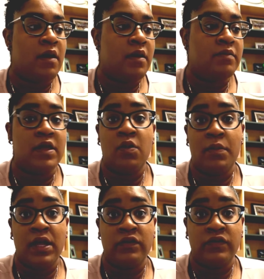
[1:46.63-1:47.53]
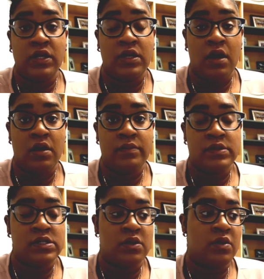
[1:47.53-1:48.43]
Um, they were made in Vietnam,
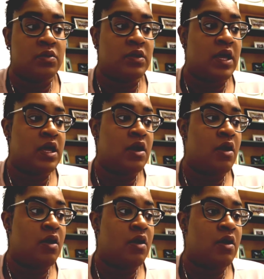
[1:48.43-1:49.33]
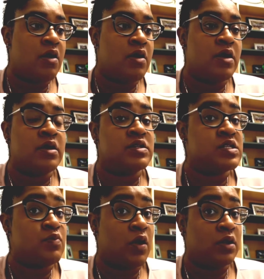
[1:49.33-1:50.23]
so they are
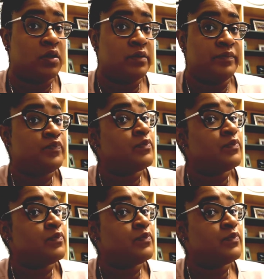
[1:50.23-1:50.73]
smaller.